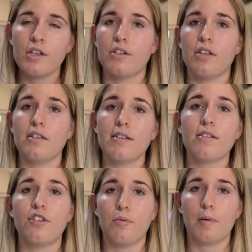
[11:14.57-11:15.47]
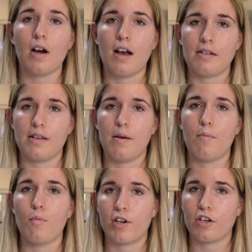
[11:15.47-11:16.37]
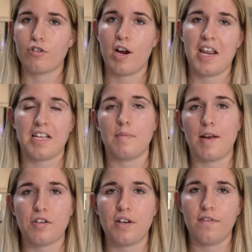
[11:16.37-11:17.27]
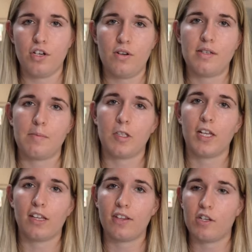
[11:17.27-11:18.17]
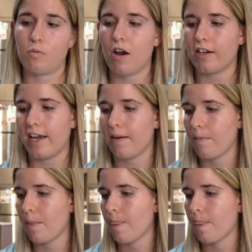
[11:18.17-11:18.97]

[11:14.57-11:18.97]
So this is super awesome when you're training, especially if you're doing something like leash walking.